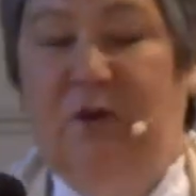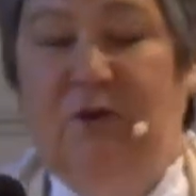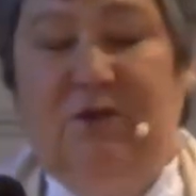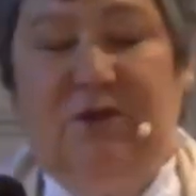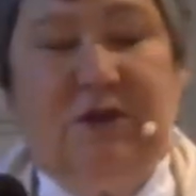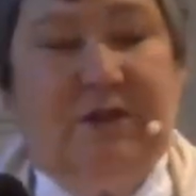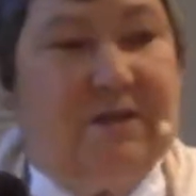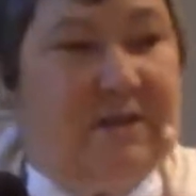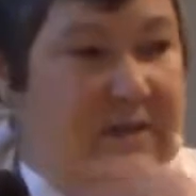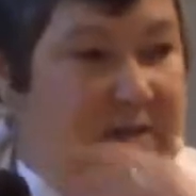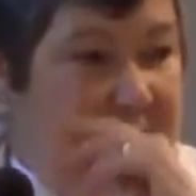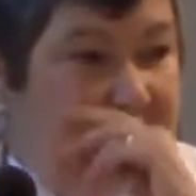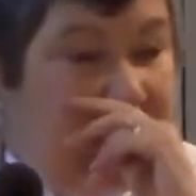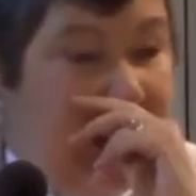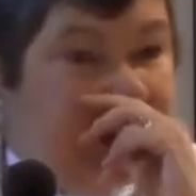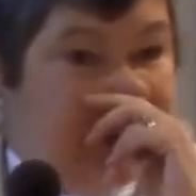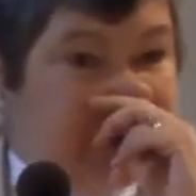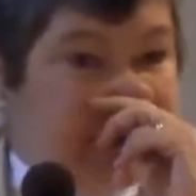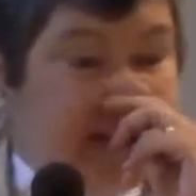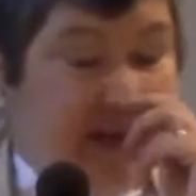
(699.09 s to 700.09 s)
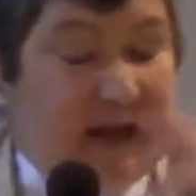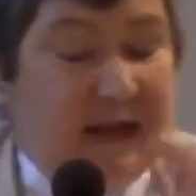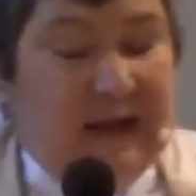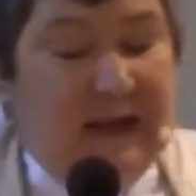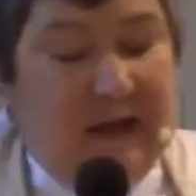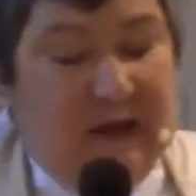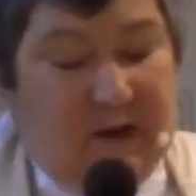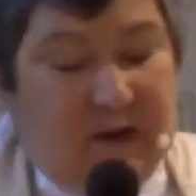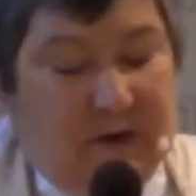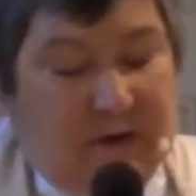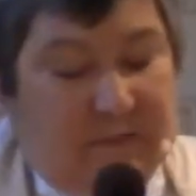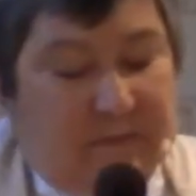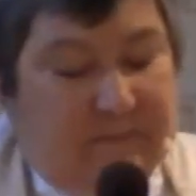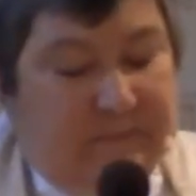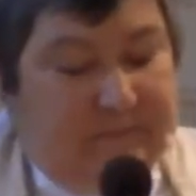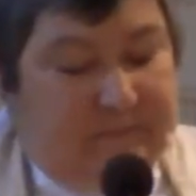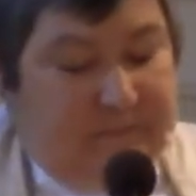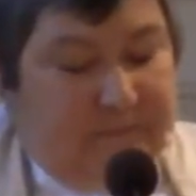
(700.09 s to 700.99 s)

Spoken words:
just less than a year.